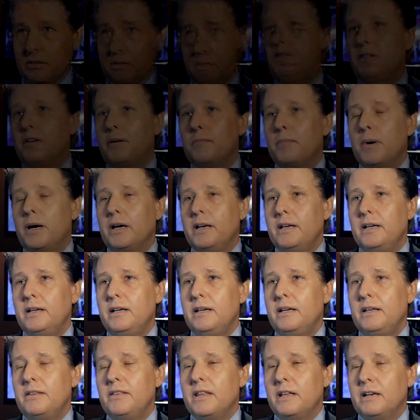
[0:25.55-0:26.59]
If you have
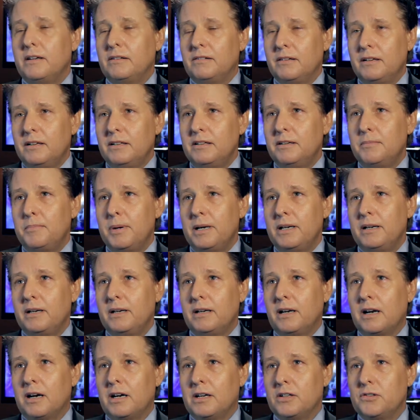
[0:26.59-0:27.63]
somebody that is an
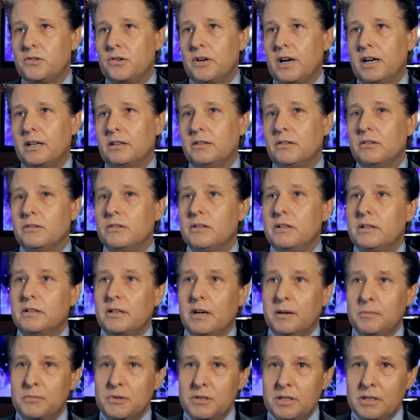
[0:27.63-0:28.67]
independent
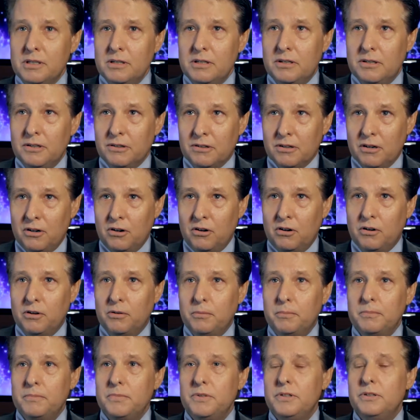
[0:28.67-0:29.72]
contractor that comes into your
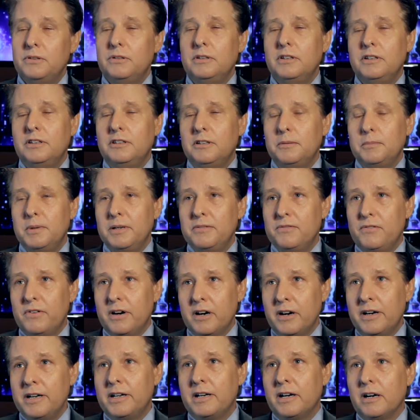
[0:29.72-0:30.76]
home, you need to
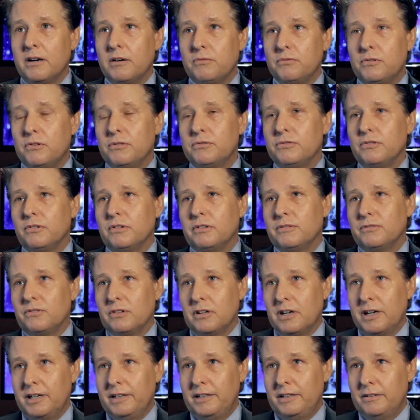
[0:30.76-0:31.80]
be very careful
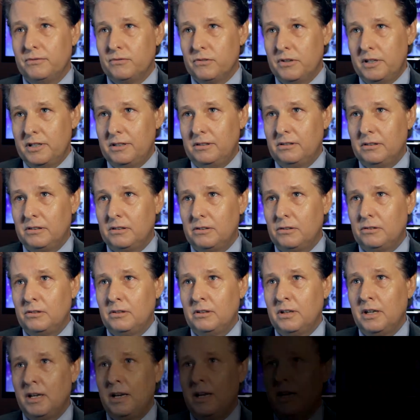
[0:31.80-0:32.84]
for a variety of
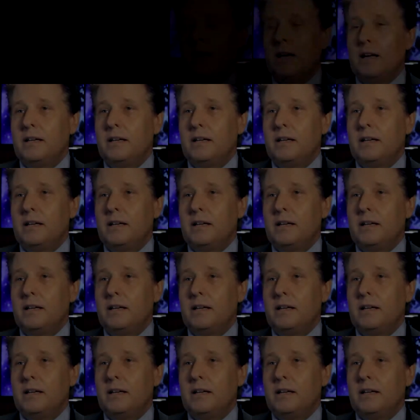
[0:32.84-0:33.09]
reasons.